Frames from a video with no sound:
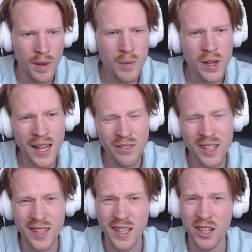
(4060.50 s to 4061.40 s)
Maybe we could have
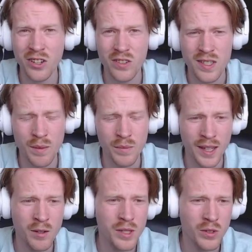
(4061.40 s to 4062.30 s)
like the year or
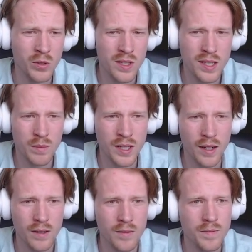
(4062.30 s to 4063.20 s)
something. That would be a cool
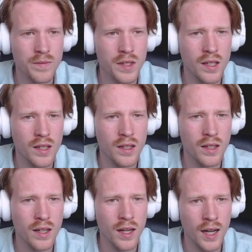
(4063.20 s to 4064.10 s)
subtitle.
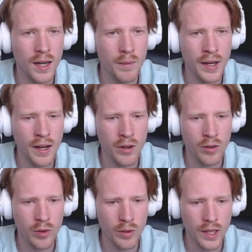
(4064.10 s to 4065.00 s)
But I don't know
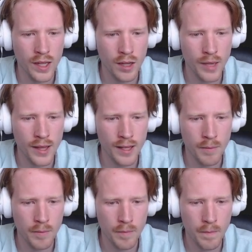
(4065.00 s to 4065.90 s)
if we really care about that.
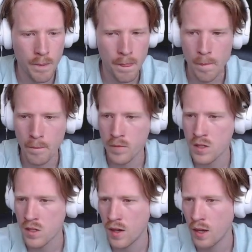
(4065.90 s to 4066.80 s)

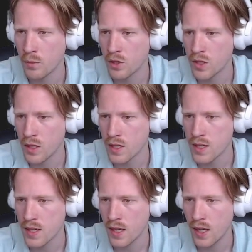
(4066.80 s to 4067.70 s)
So I'm just going to
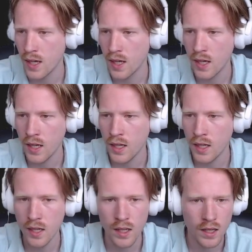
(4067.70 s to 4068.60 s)
say
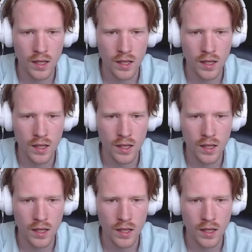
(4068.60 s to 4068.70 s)
none.